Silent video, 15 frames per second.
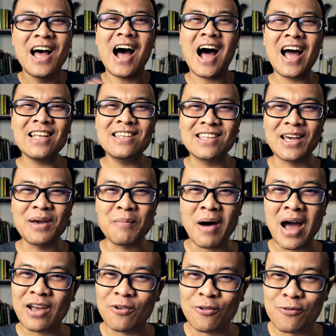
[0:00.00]
I think
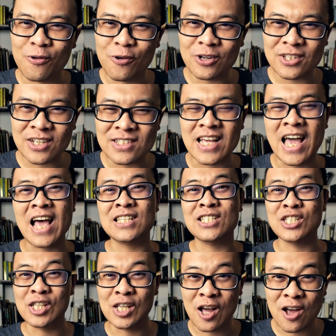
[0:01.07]
Micro Four Thirds
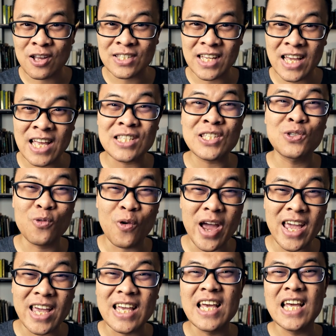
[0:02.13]
has lost its
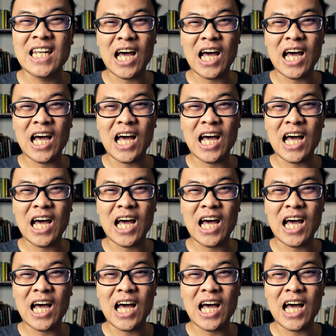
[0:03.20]
way.